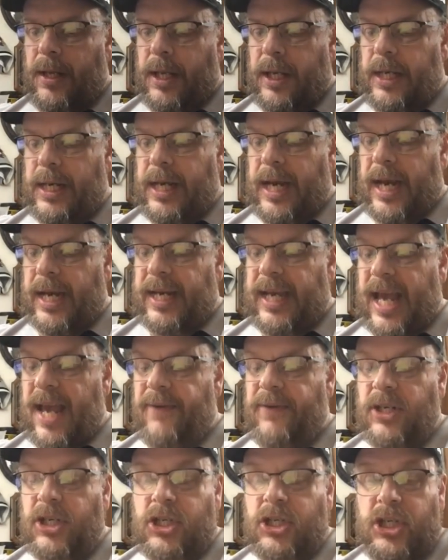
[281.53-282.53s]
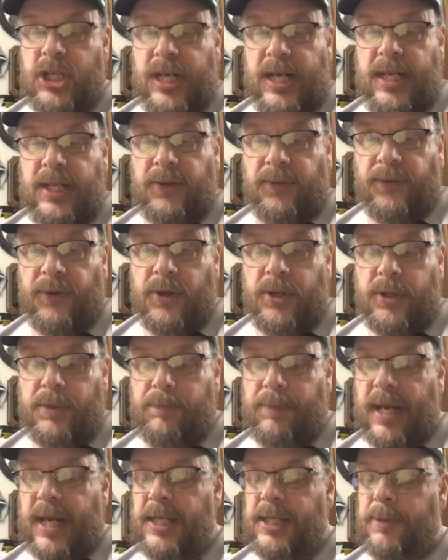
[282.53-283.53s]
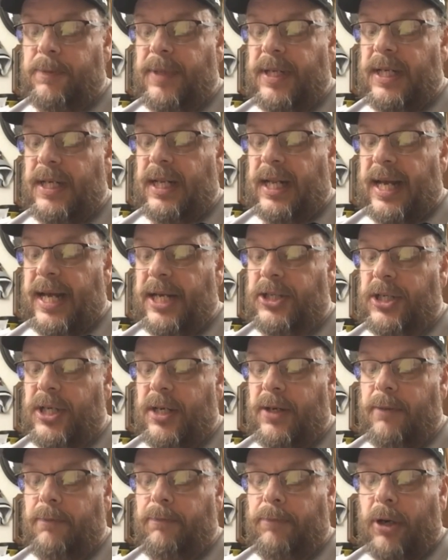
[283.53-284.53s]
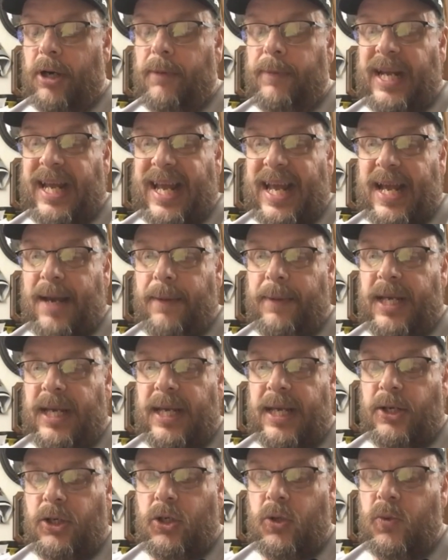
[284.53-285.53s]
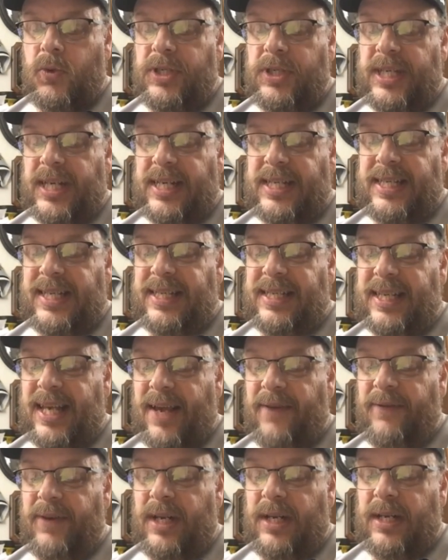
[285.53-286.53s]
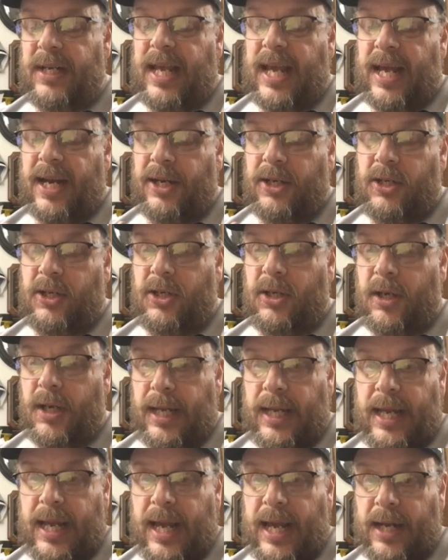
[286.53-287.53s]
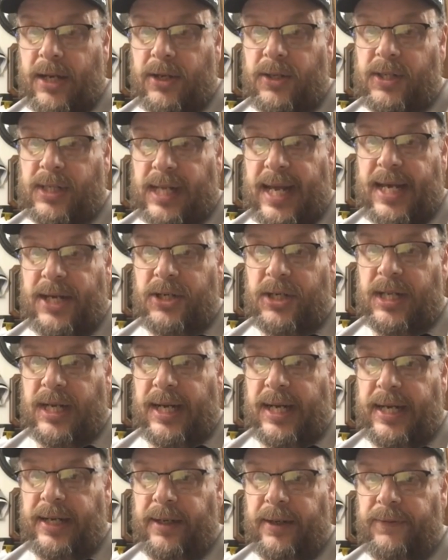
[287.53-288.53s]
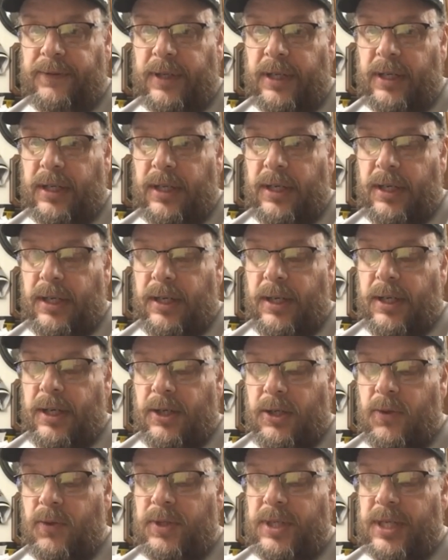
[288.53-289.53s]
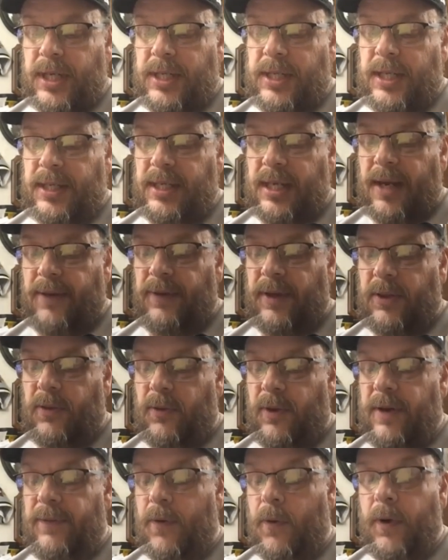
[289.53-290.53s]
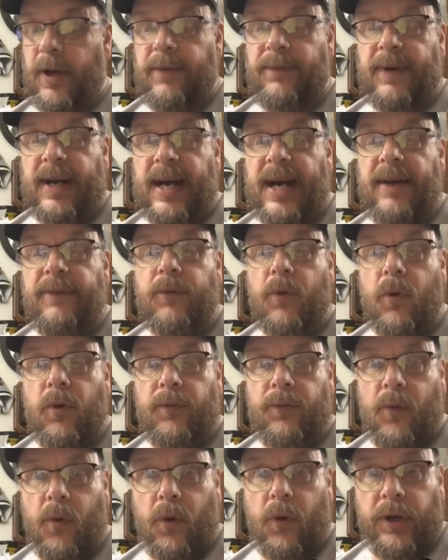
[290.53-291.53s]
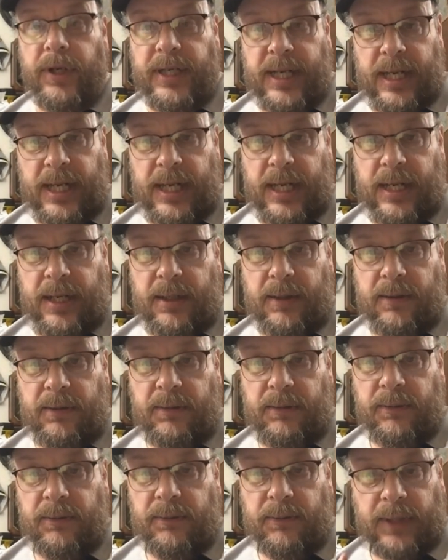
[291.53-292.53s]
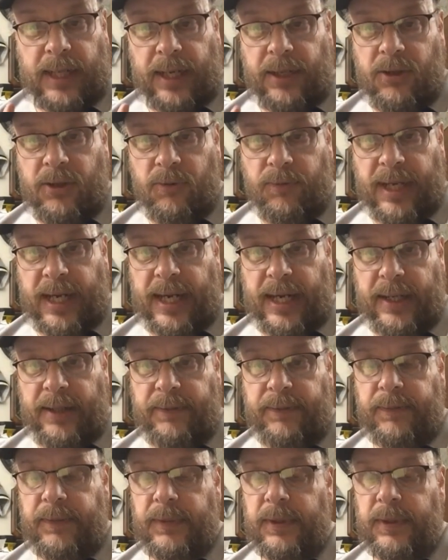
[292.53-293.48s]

Then you got Gavin Sheets, first baseman. Last year at Birmingham, he hit 267. He had a slash line of 267, 345, 414. Not too bad.